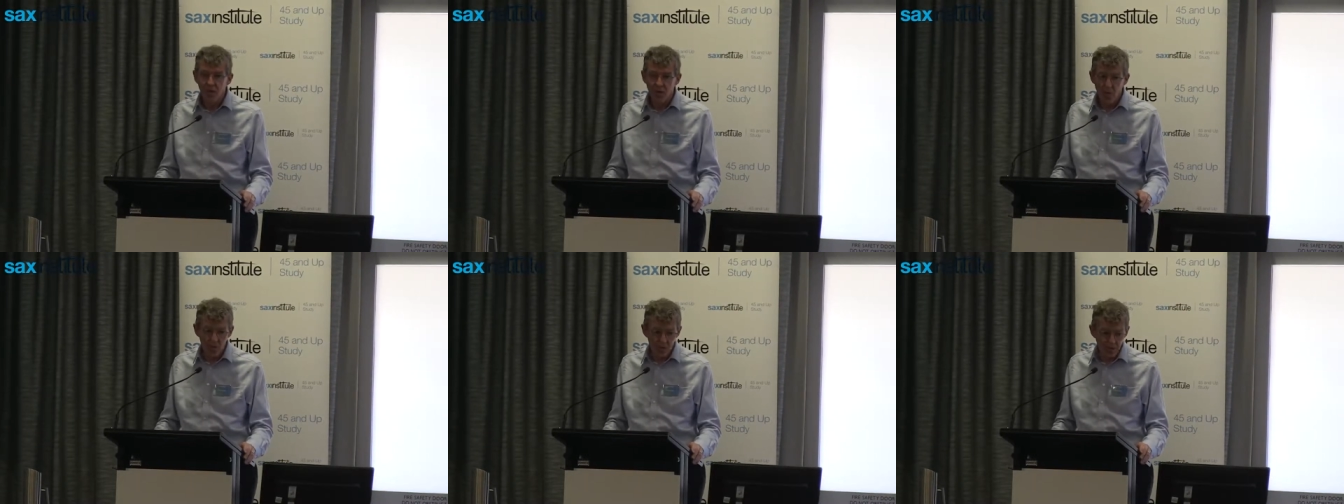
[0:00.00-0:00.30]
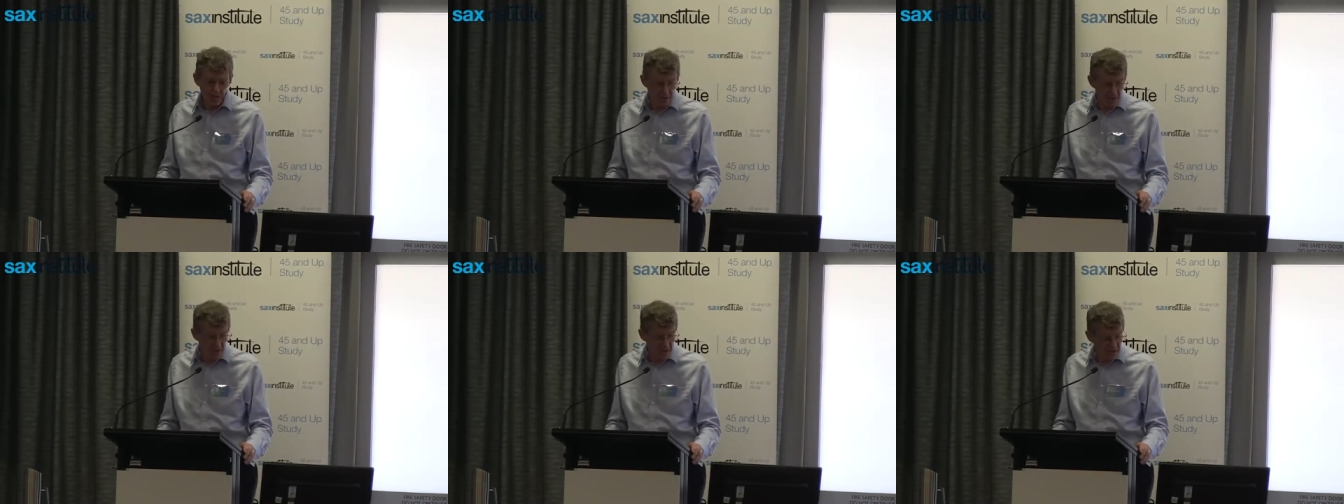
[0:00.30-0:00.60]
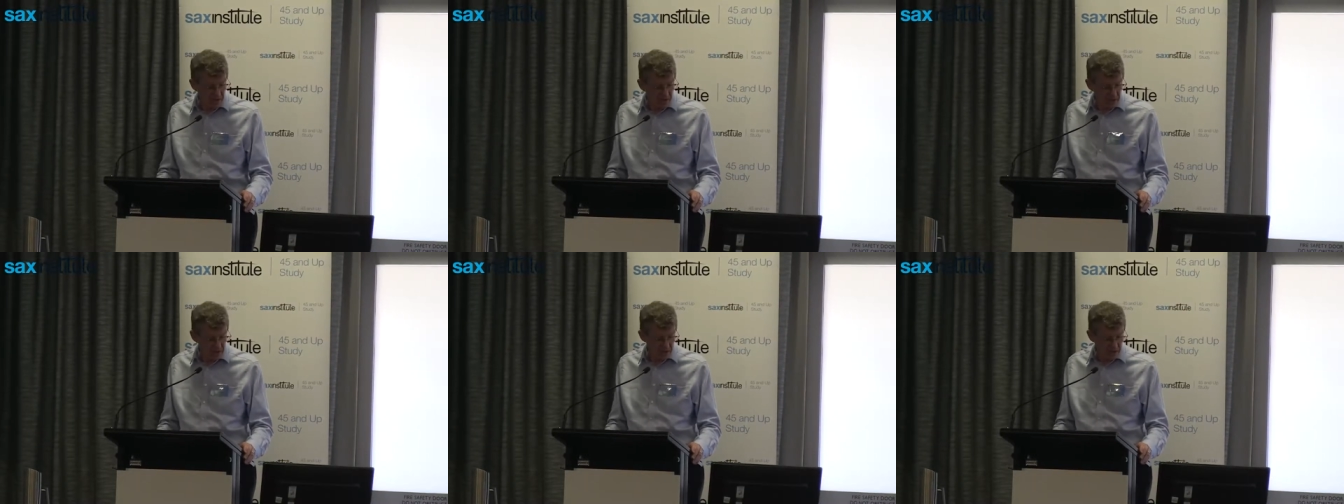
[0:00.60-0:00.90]
quality
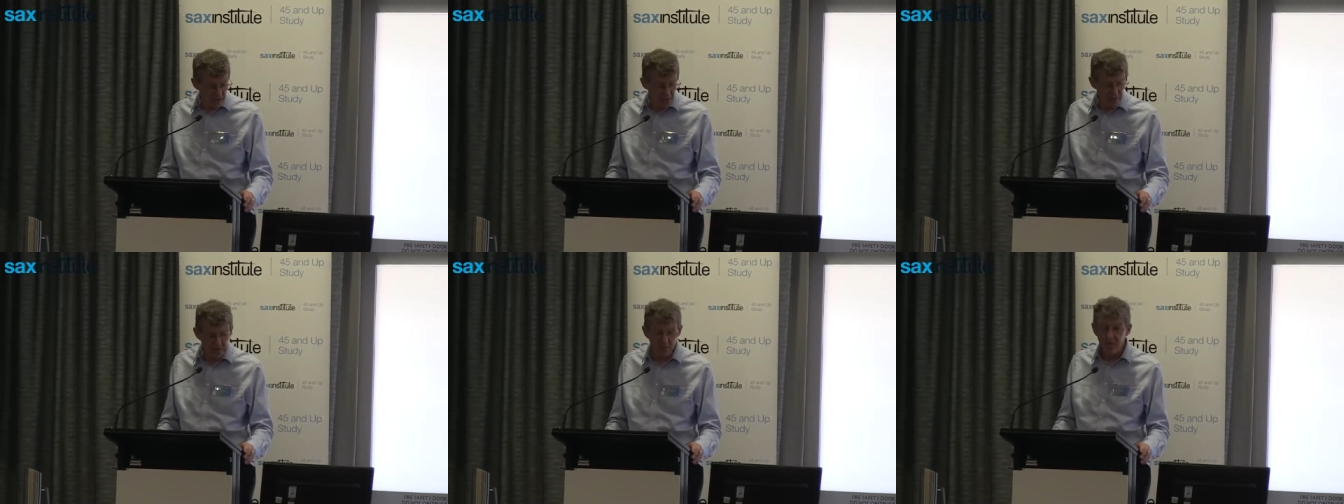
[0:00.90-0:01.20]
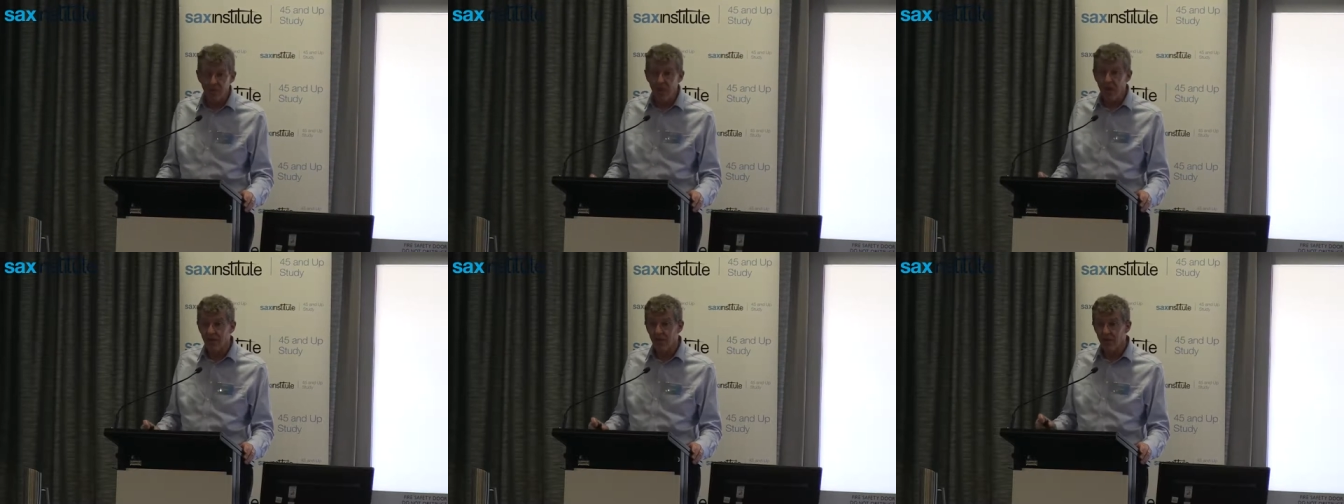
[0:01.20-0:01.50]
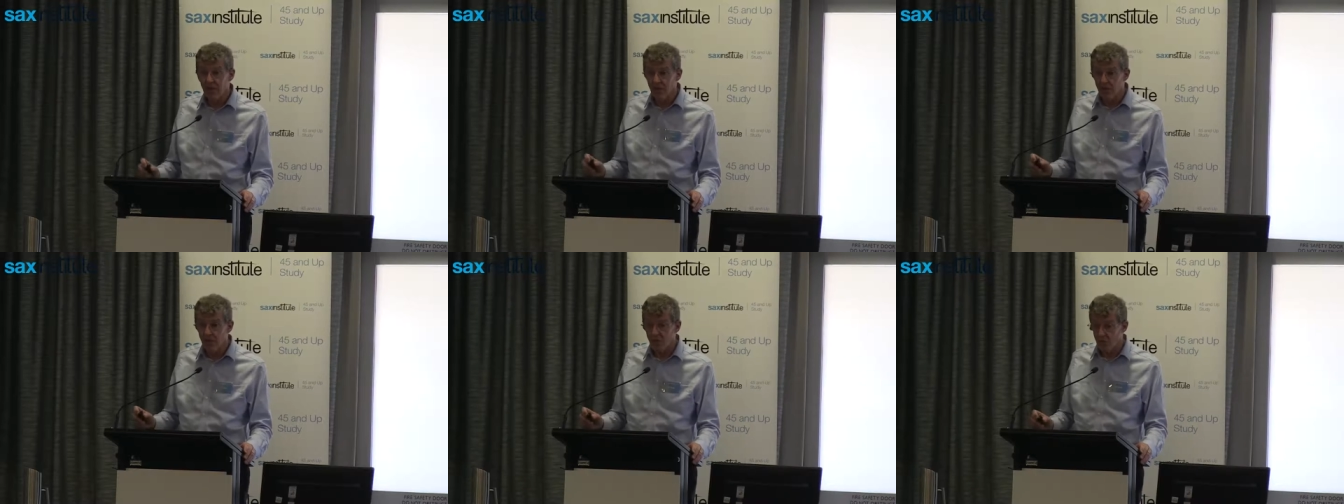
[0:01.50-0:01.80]
adjusted views of life
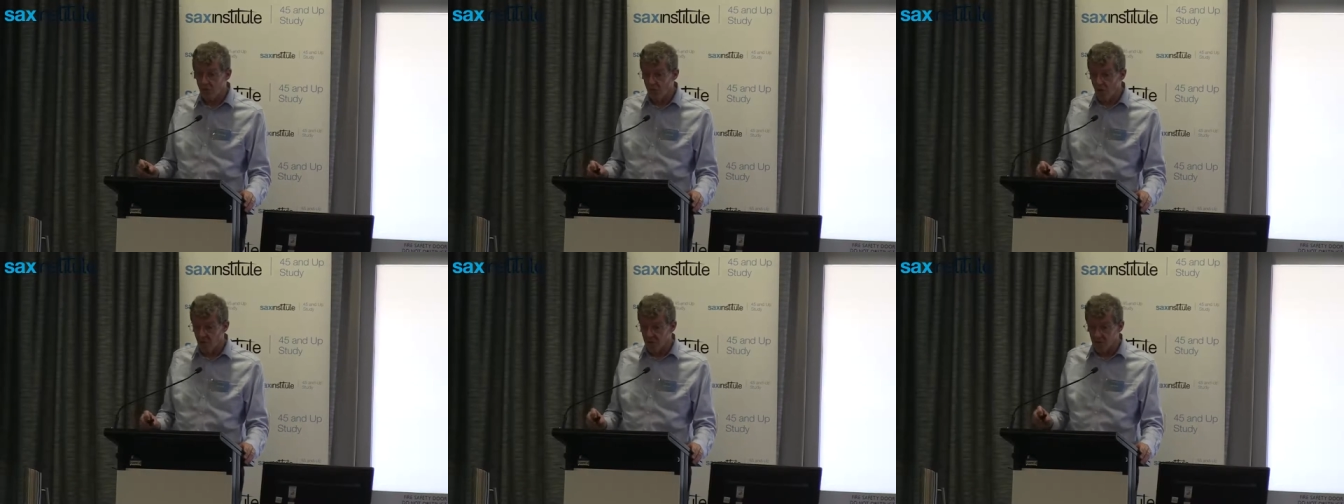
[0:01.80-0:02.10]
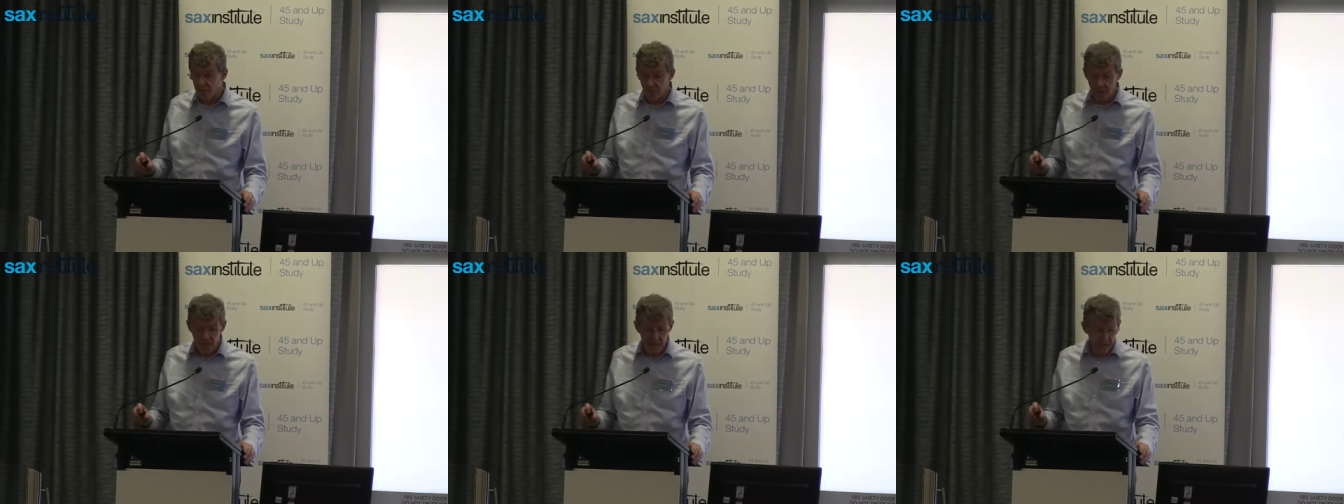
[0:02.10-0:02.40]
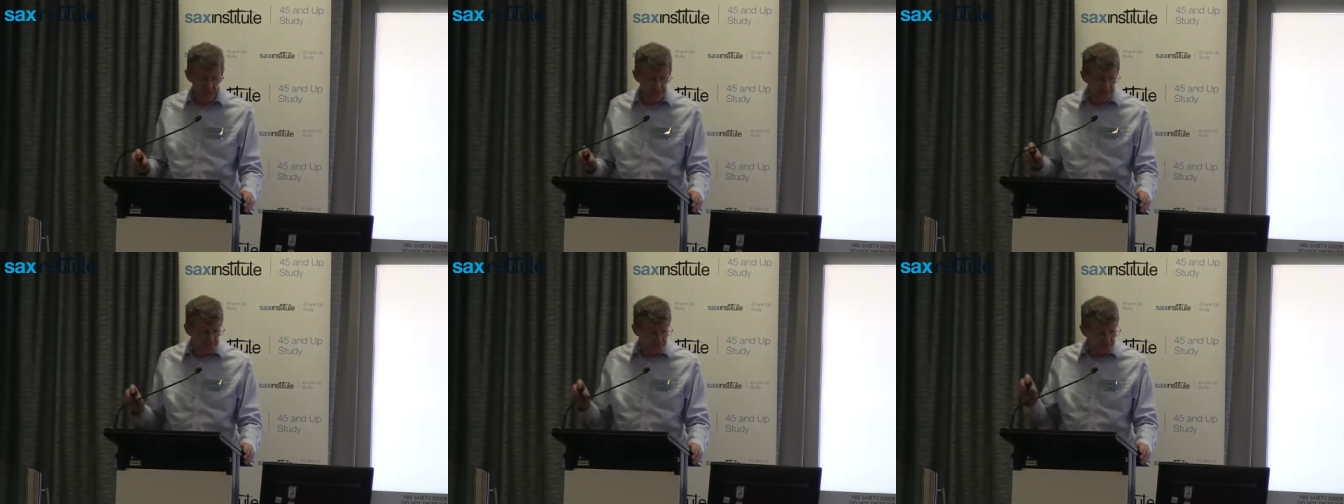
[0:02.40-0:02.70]
and it cost
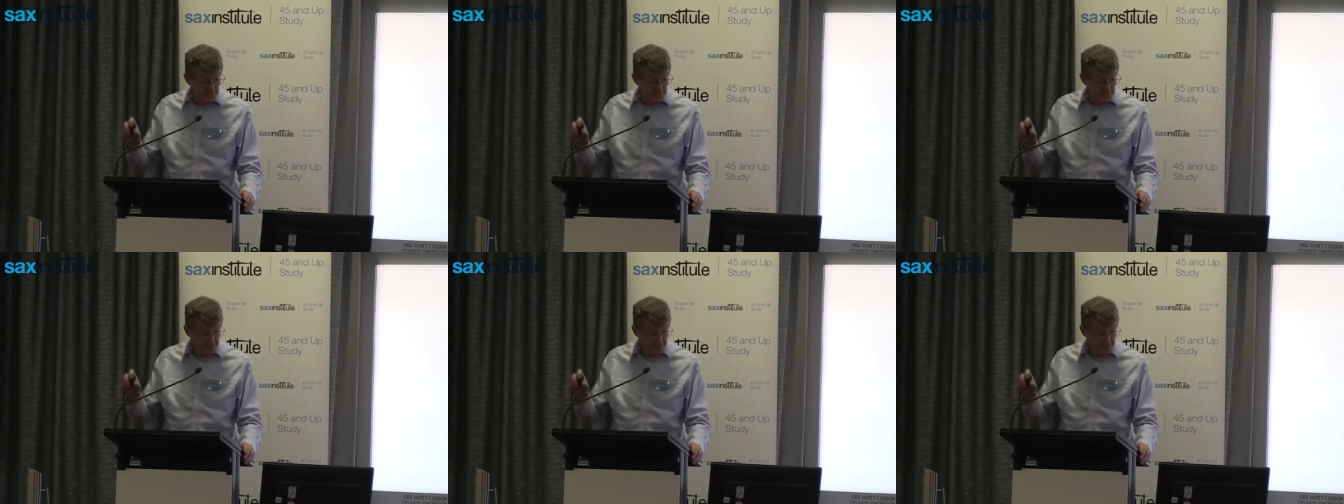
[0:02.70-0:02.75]
money.